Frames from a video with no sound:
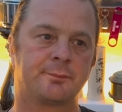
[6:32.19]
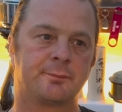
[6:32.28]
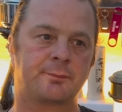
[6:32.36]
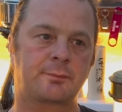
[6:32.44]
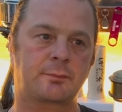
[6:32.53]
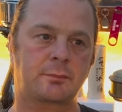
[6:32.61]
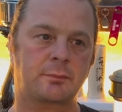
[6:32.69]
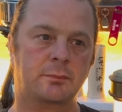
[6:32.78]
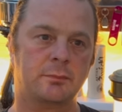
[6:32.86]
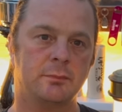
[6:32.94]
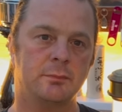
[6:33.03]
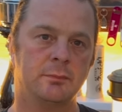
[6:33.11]

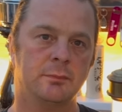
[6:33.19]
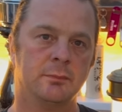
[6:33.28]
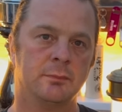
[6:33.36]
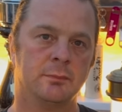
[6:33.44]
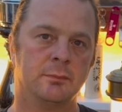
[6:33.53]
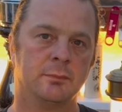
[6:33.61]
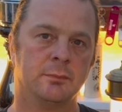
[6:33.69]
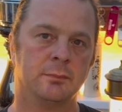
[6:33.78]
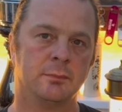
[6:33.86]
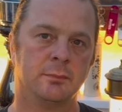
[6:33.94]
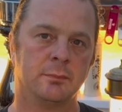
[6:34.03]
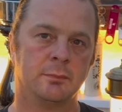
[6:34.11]

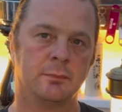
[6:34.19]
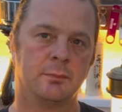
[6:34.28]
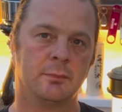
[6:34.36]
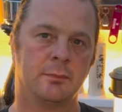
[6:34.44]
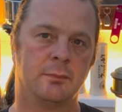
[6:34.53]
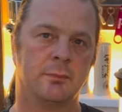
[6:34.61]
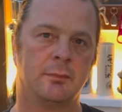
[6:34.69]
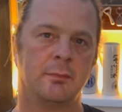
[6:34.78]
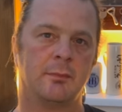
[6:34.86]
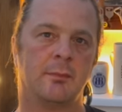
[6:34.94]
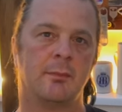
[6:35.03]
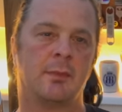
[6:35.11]

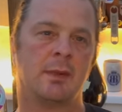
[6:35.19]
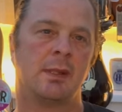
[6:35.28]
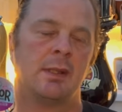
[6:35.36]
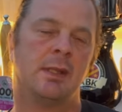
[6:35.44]
(no one is talking)